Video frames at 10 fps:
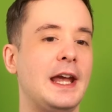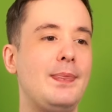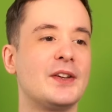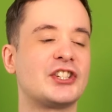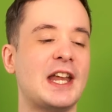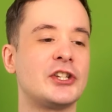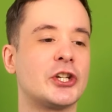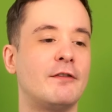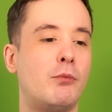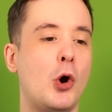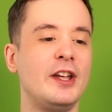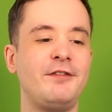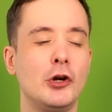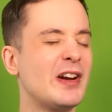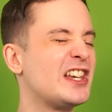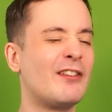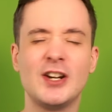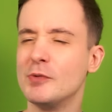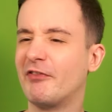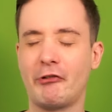In the sense of, what if you're in
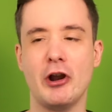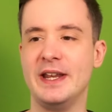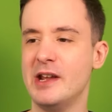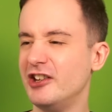Division 3